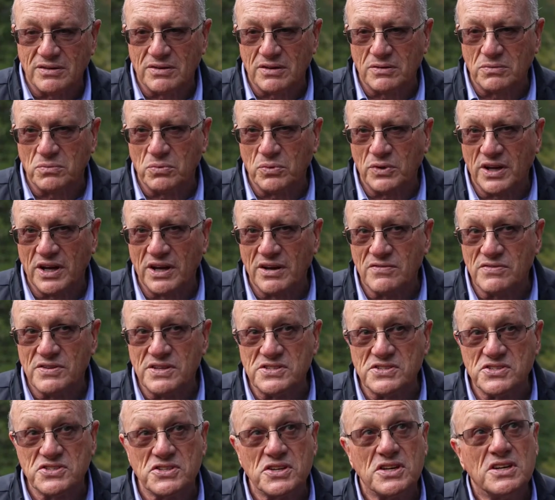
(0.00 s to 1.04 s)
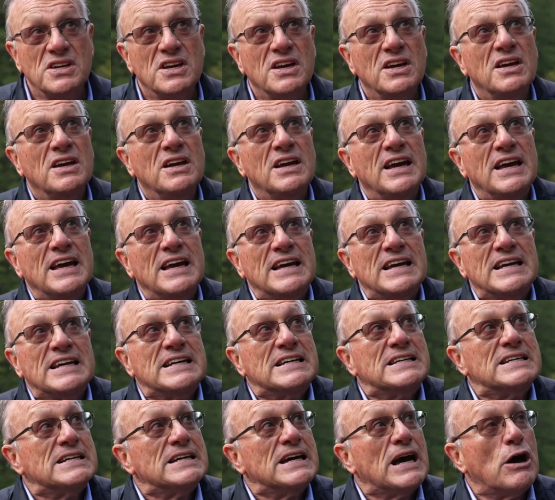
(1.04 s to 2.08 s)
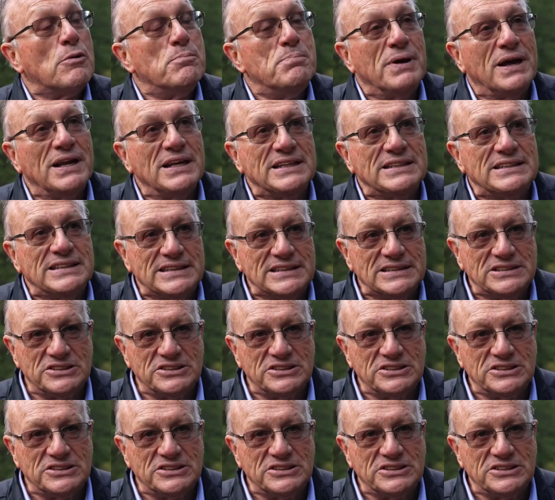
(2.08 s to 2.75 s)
that we have this ability